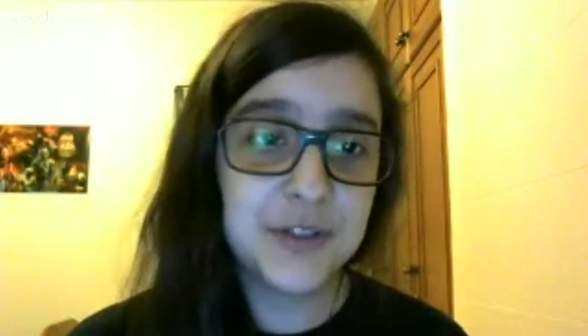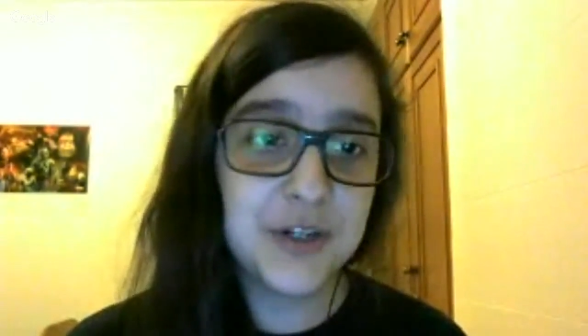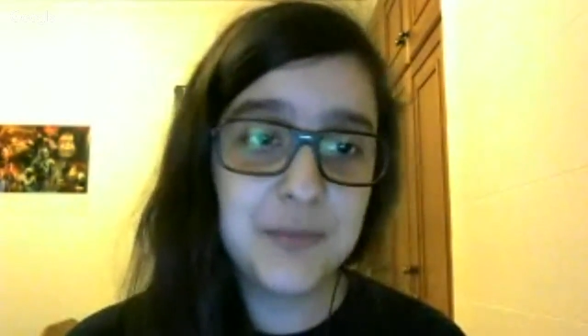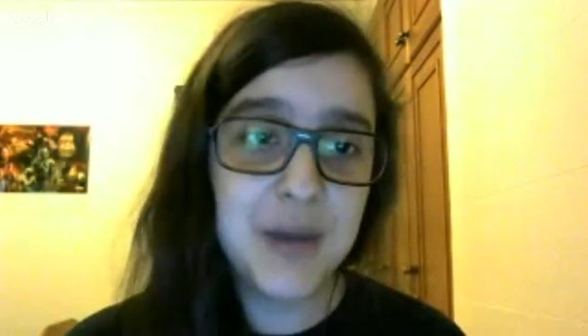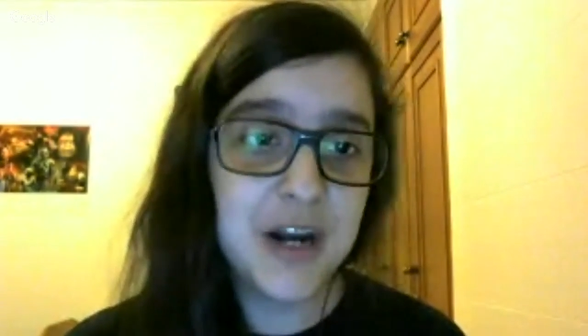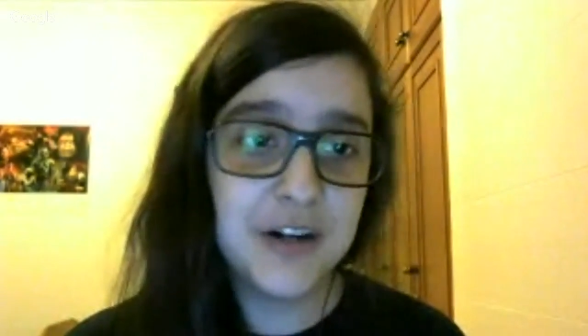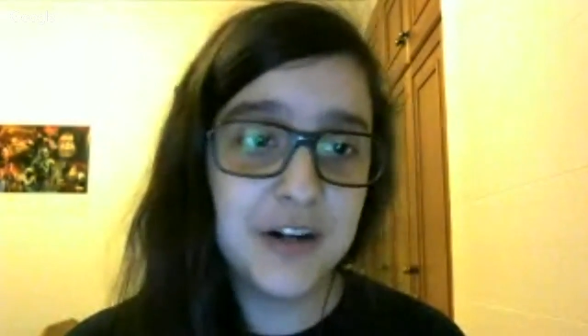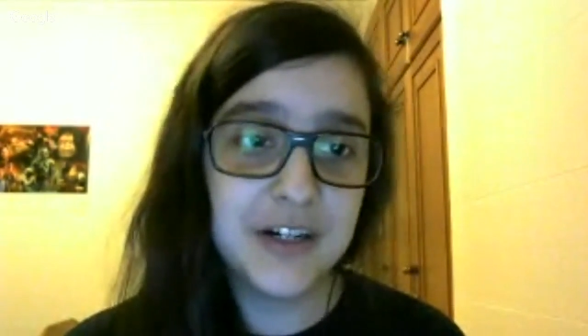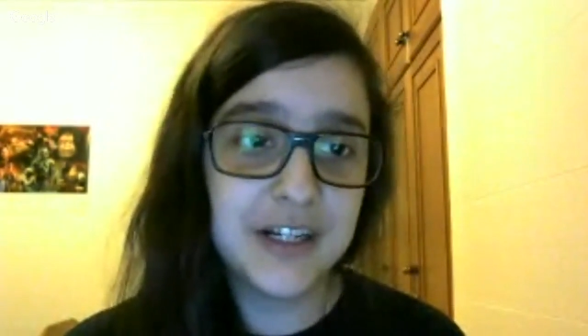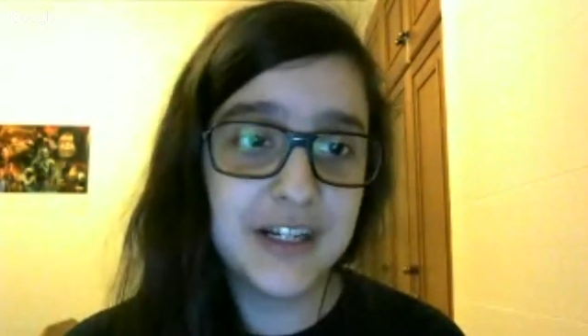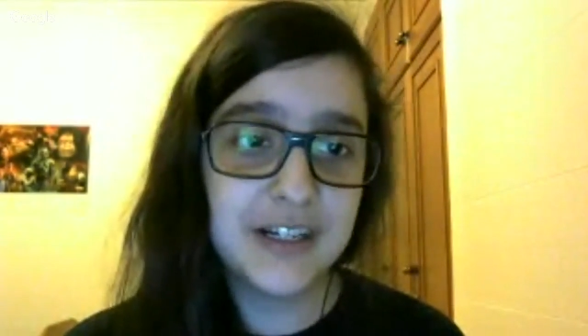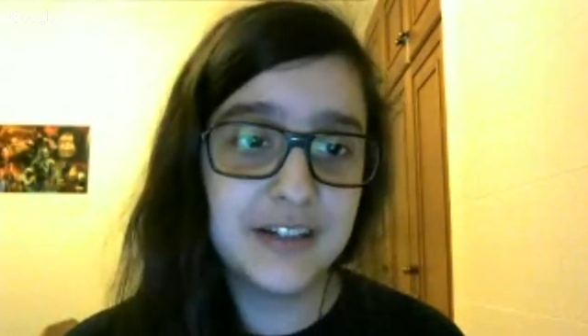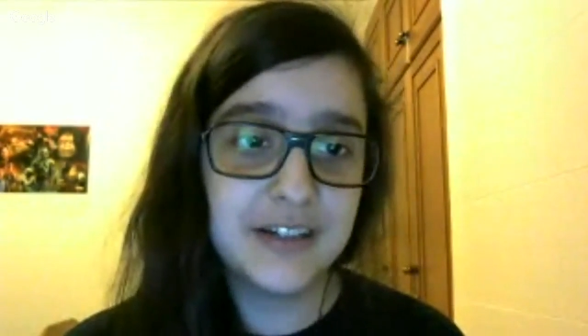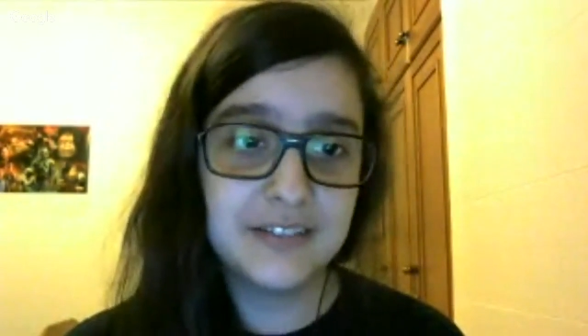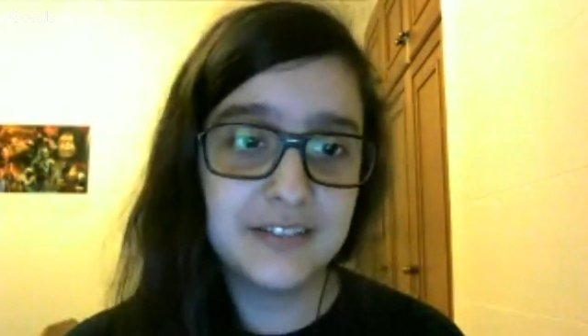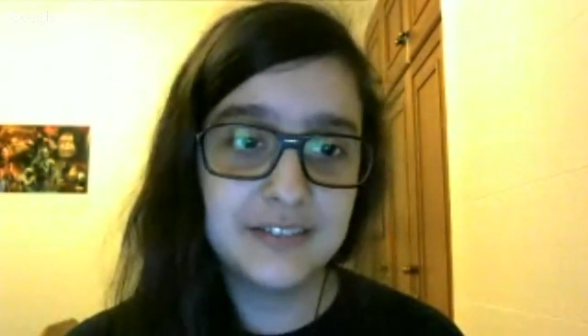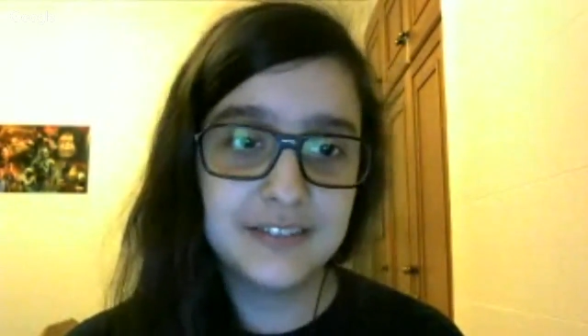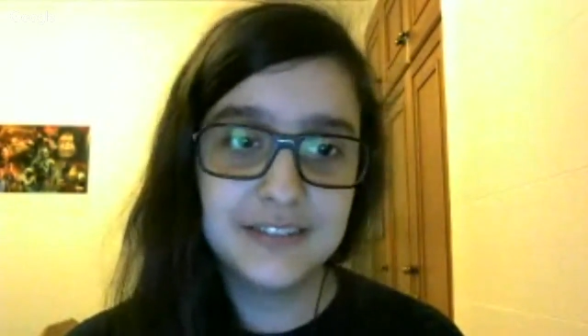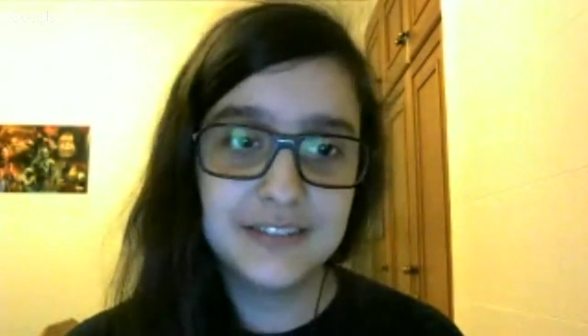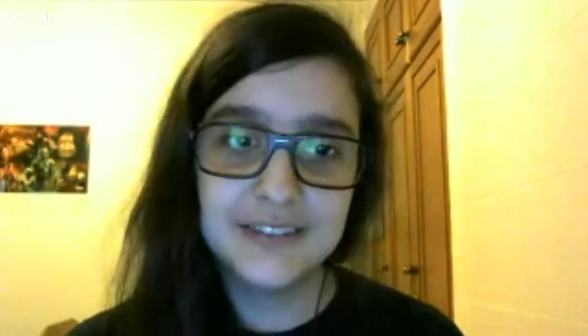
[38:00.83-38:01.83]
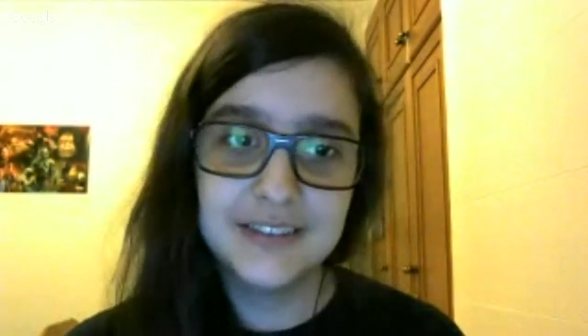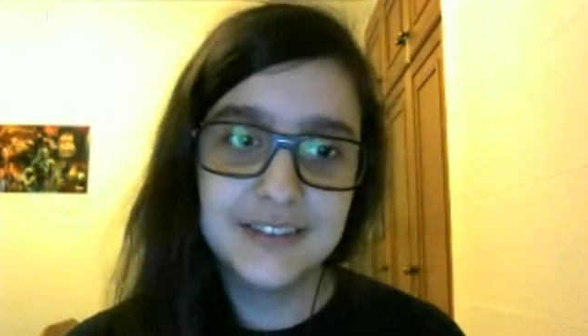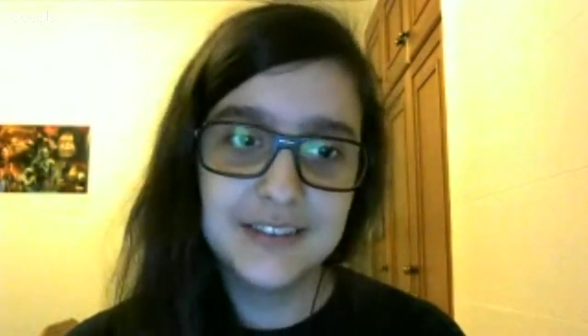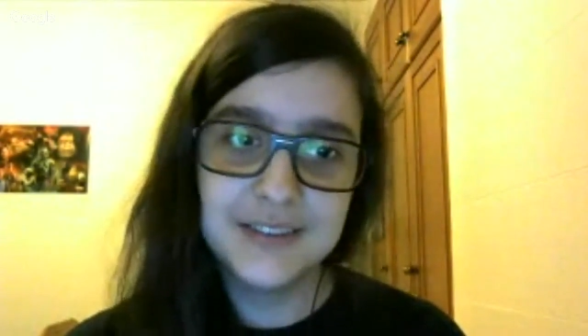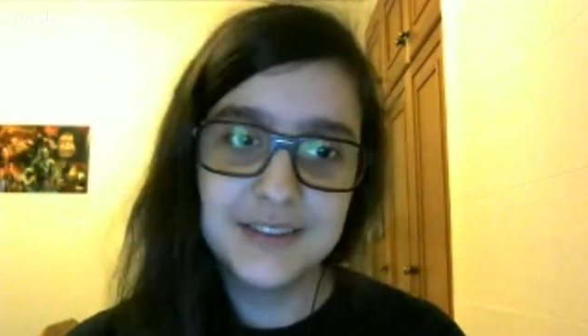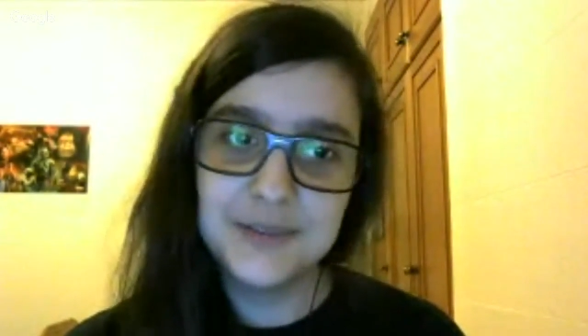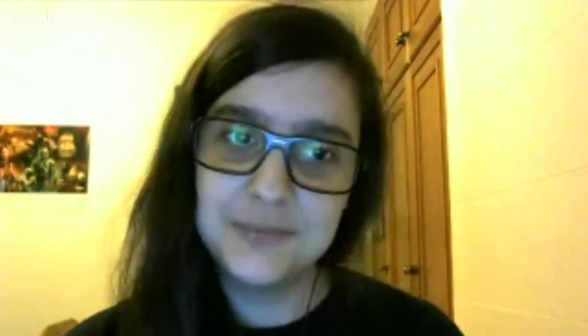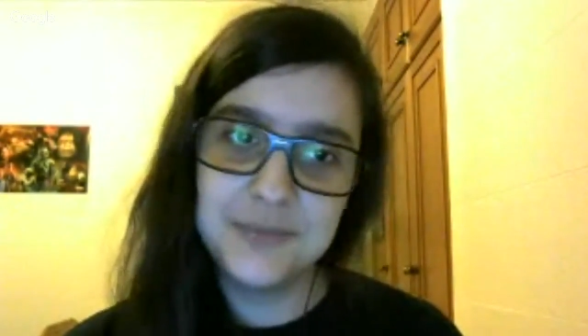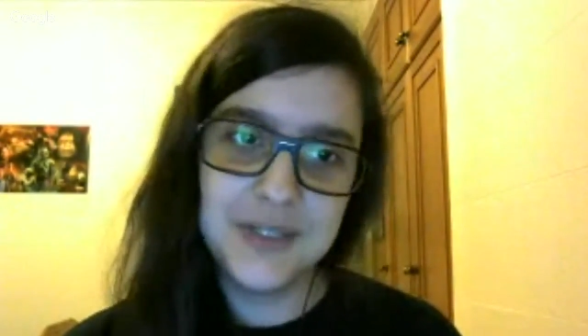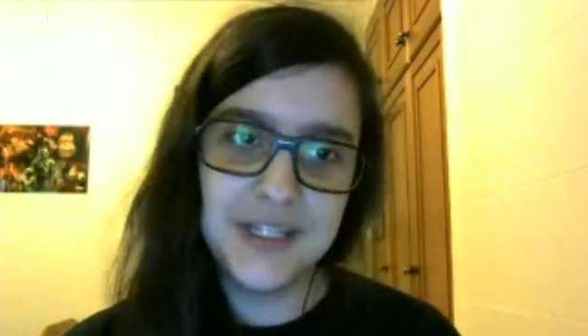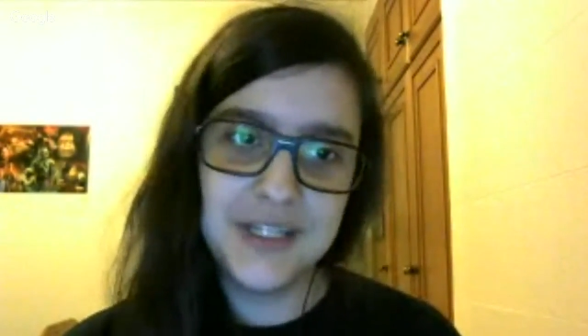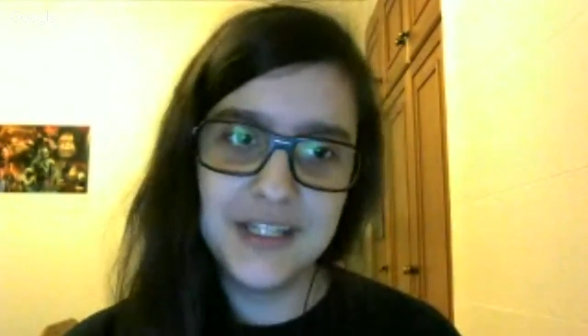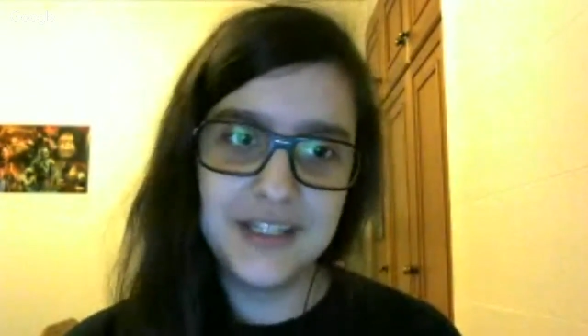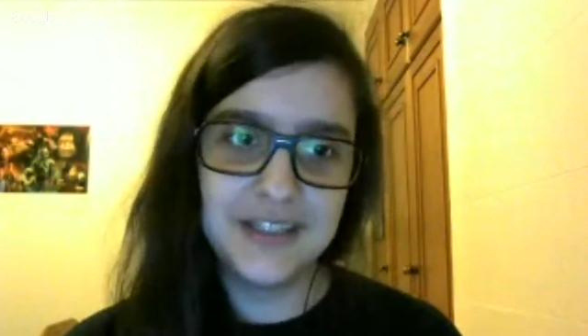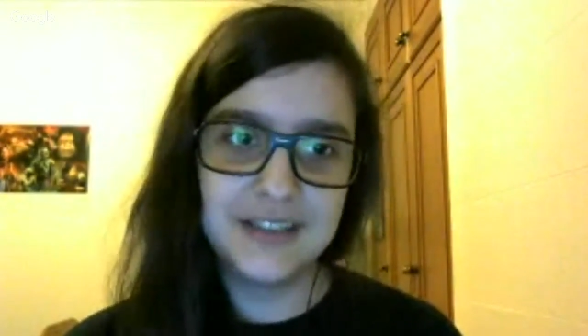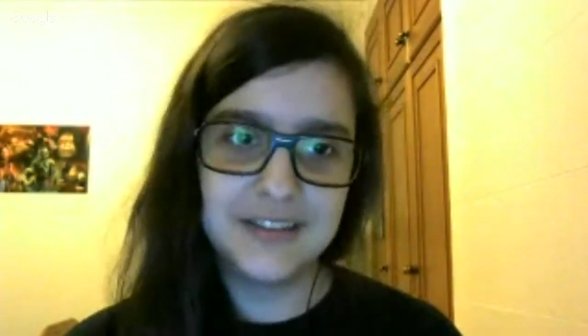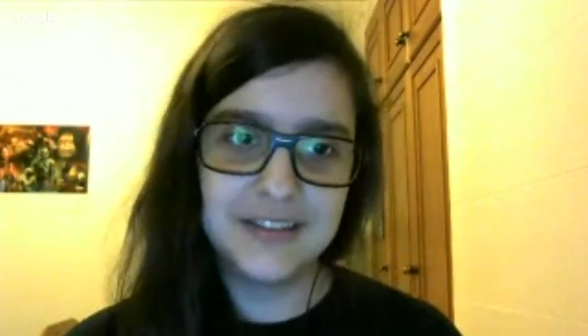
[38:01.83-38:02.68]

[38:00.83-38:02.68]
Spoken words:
America being